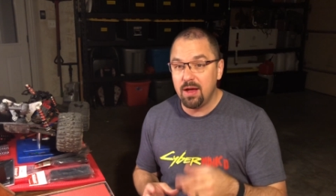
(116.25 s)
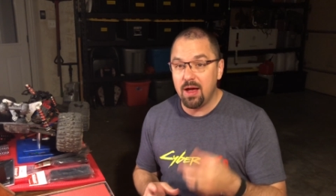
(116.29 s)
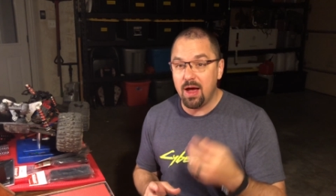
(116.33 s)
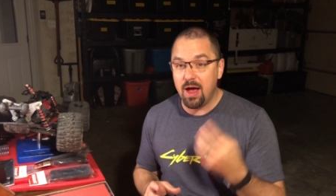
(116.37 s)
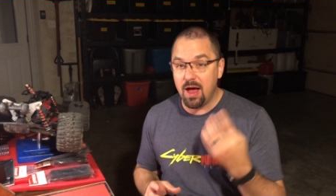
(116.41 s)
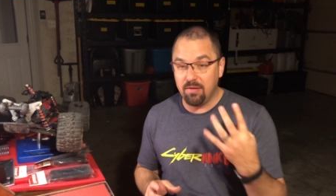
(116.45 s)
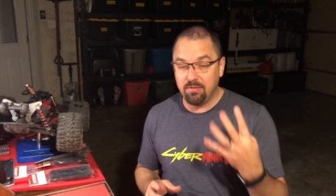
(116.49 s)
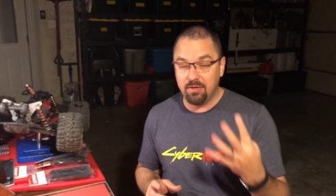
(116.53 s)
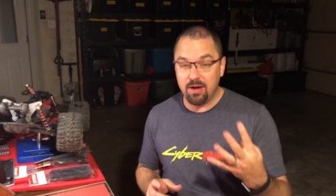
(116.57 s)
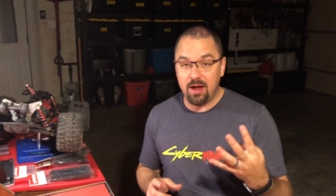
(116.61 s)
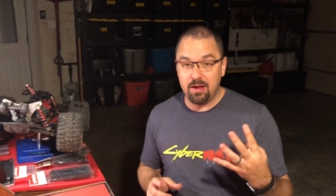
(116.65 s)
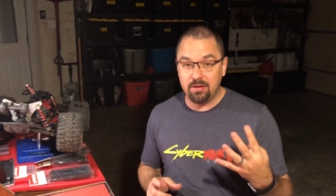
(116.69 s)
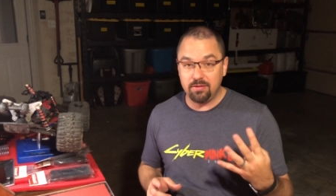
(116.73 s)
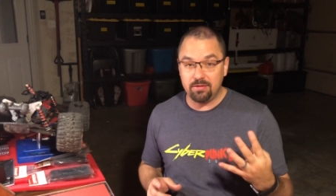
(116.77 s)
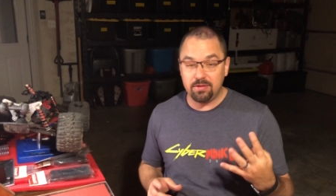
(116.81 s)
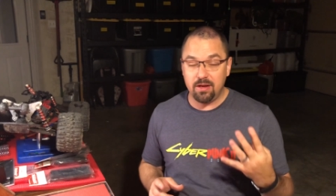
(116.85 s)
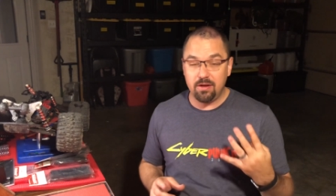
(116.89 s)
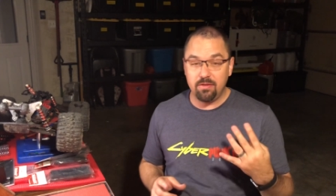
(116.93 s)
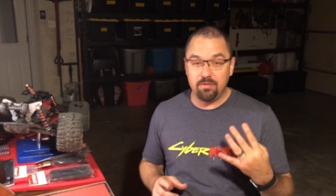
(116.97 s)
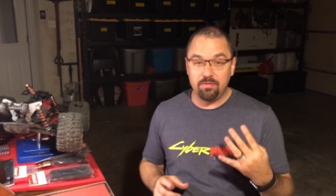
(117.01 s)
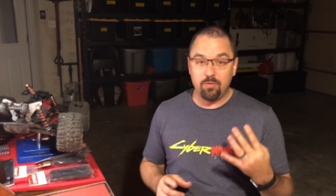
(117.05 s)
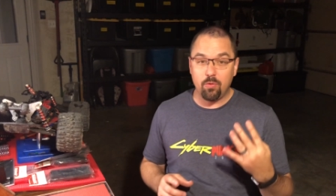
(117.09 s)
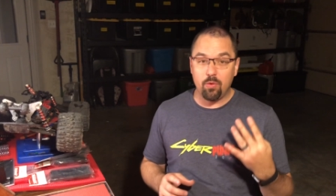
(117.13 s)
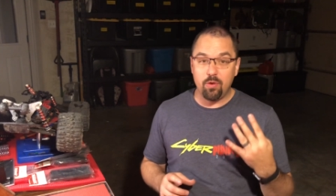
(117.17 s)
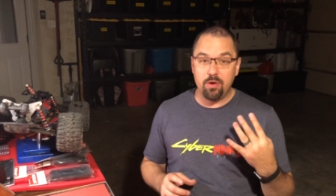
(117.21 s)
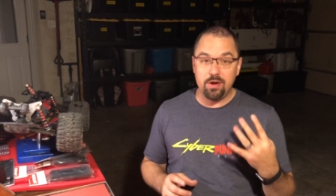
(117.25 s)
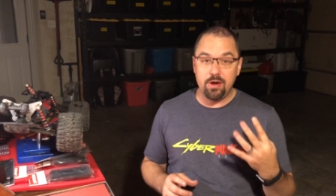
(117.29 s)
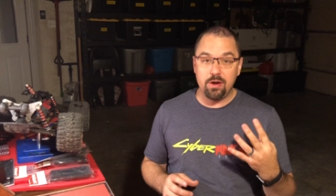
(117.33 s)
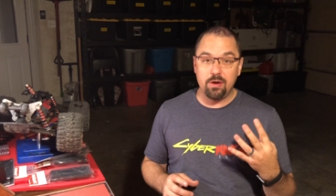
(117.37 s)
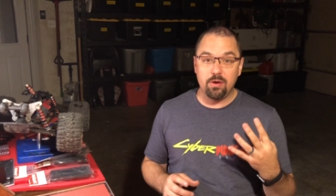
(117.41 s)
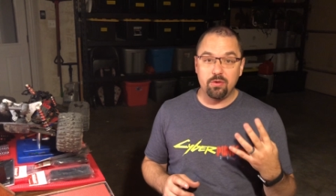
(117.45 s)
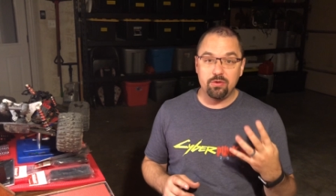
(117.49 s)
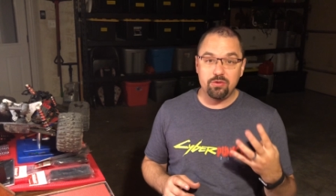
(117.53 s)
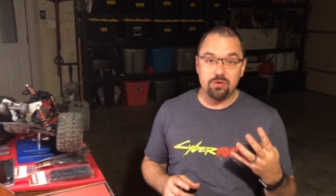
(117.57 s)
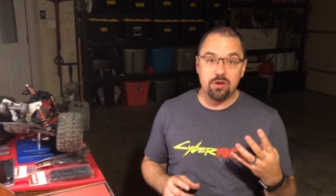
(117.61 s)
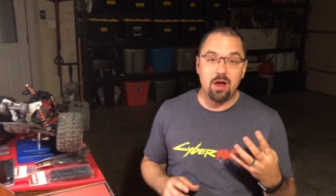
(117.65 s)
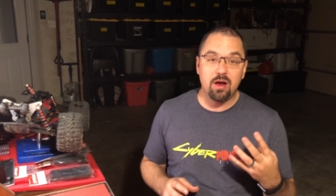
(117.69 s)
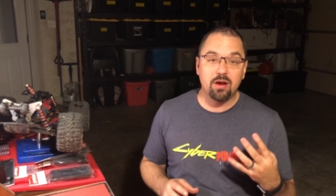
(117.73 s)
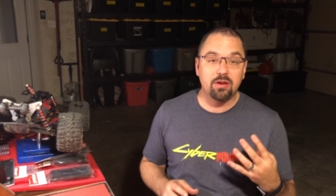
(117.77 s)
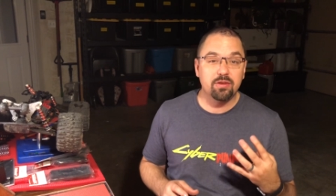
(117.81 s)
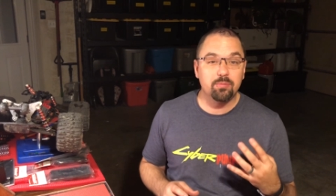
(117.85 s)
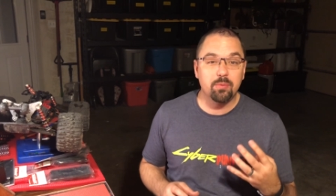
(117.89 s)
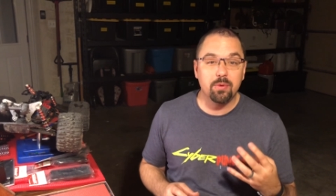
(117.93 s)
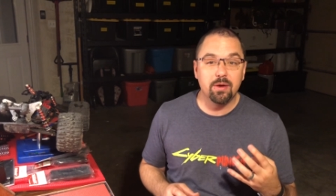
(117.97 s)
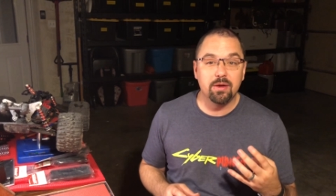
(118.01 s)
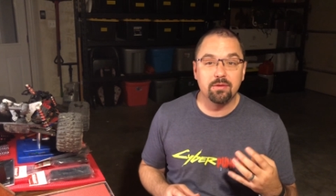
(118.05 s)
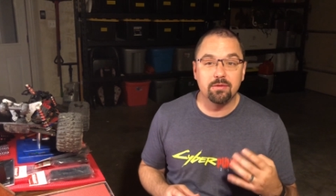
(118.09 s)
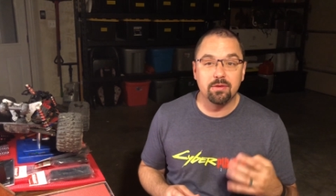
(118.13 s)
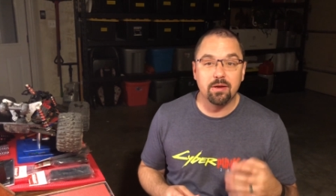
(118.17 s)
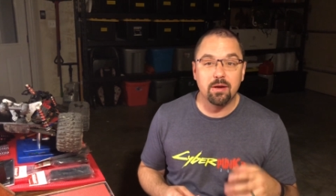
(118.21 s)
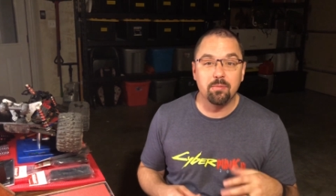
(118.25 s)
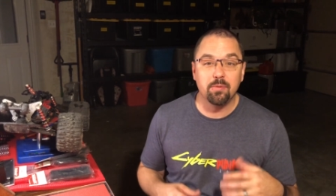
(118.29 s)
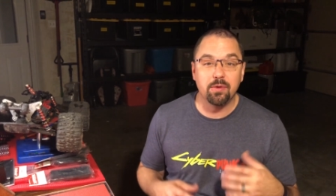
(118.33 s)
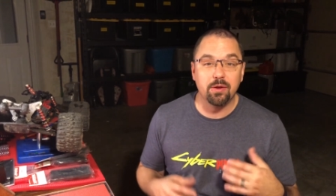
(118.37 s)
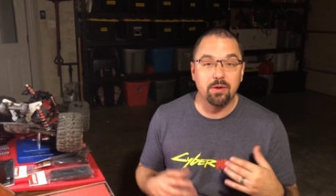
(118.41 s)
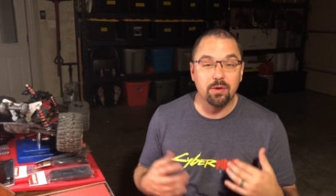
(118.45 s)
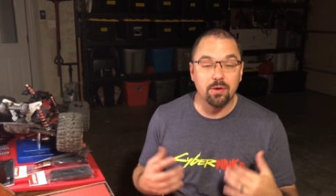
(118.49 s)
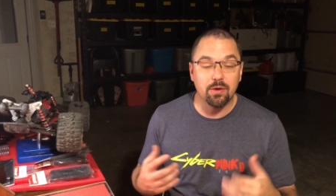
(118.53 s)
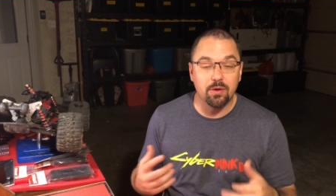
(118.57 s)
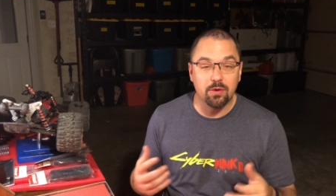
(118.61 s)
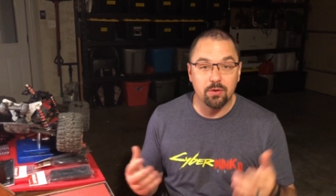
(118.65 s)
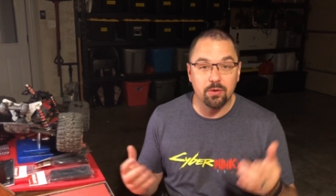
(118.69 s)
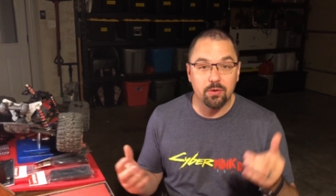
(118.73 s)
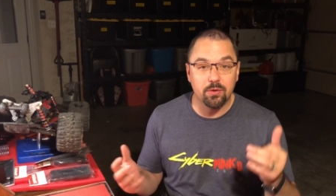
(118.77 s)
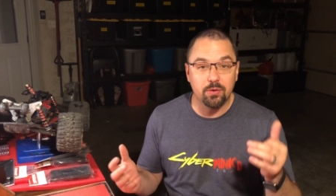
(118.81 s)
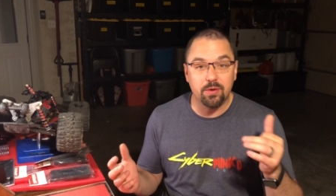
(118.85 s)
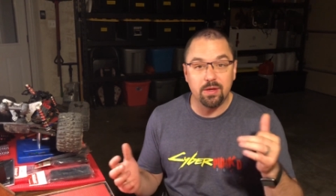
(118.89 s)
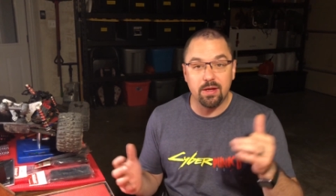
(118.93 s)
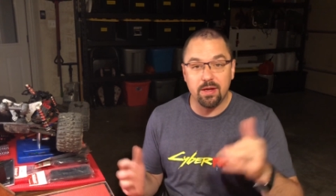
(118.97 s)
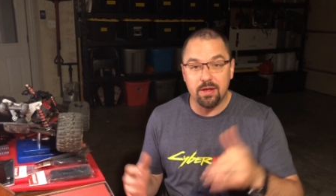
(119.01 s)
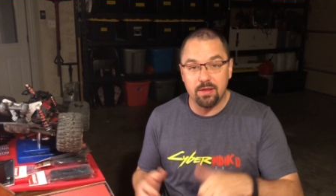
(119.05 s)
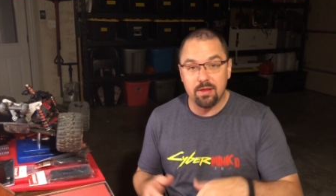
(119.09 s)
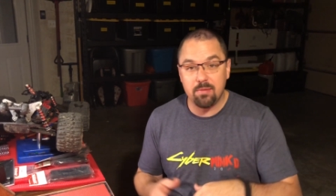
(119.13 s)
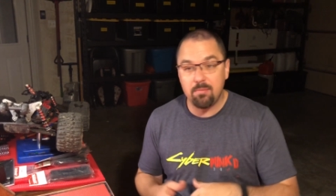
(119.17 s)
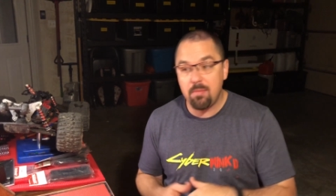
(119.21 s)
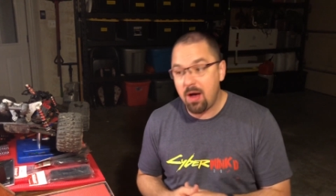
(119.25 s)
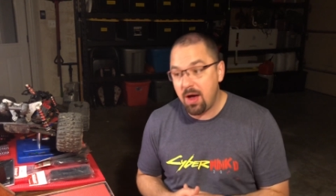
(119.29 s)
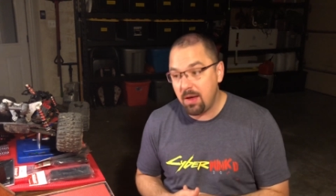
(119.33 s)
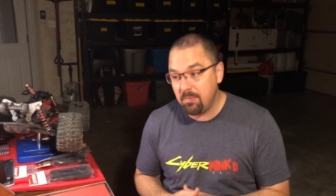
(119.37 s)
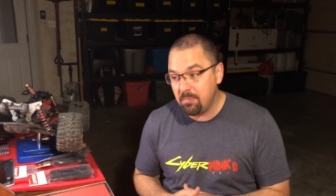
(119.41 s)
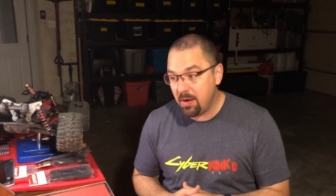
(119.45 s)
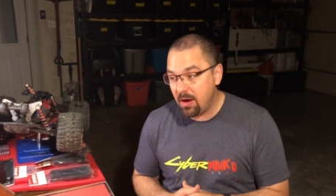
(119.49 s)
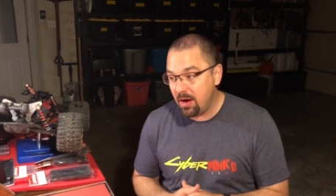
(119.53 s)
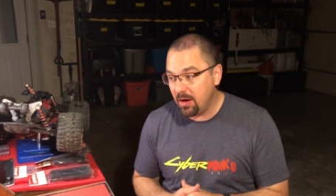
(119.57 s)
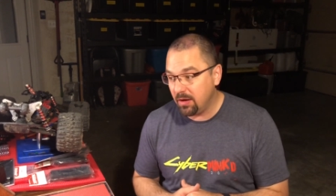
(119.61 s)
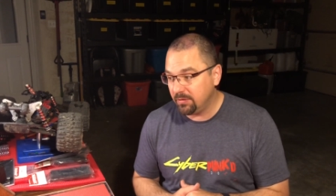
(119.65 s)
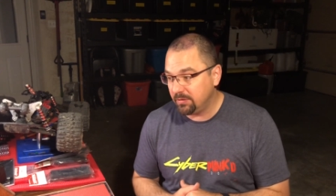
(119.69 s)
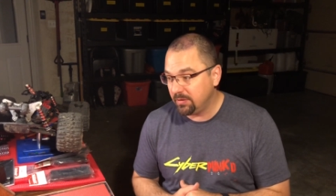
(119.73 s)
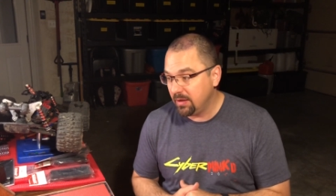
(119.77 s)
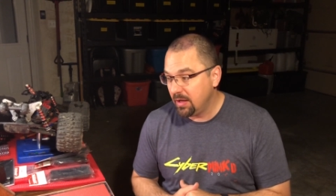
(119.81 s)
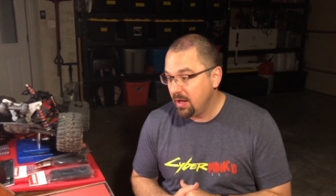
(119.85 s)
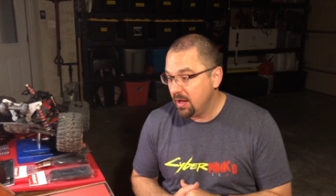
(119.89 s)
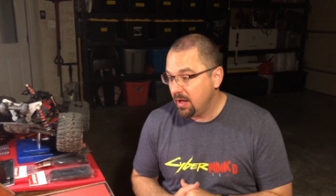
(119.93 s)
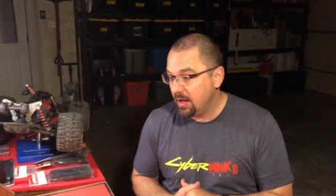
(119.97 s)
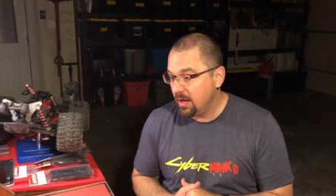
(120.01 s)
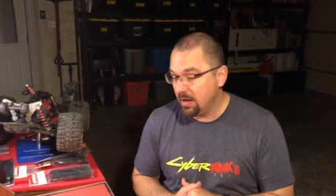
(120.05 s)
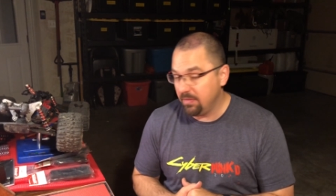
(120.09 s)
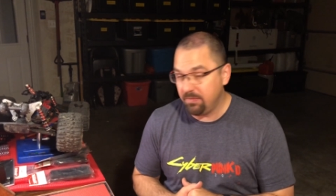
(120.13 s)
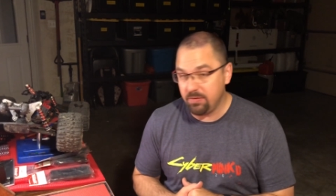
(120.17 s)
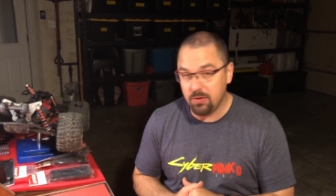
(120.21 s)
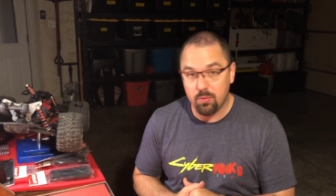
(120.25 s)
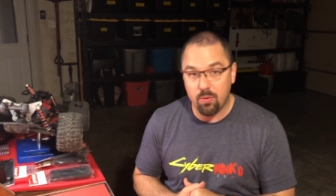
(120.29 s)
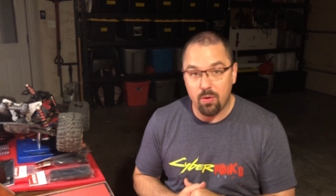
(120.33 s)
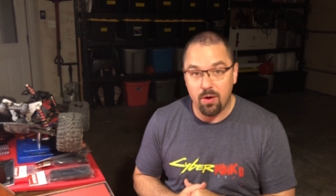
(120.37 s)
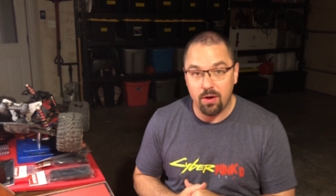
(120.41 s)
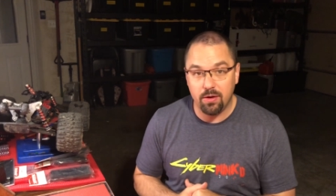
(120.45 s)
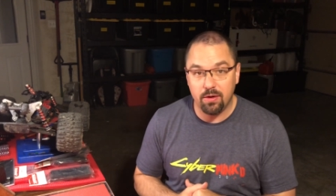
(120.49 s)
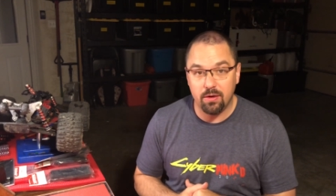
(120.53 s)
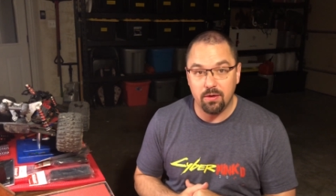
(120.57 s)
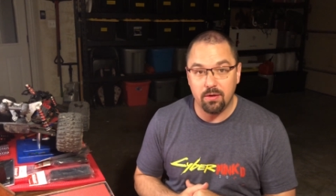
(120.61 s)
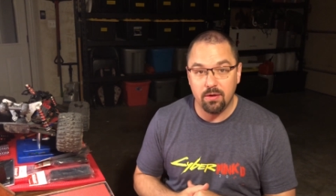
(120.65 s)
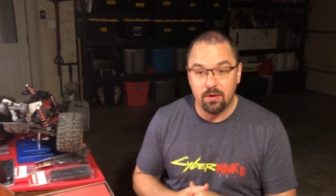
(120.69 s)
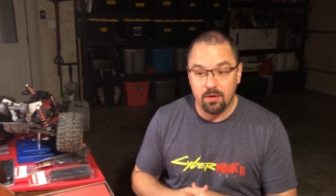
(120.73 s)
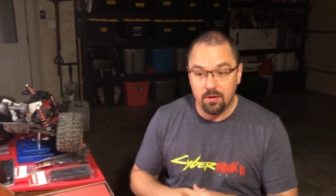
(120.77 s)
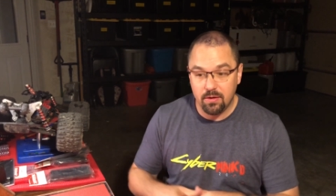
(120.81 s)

I've got a set of four Nero shock springs I'm gonna include in the mod box if you wanna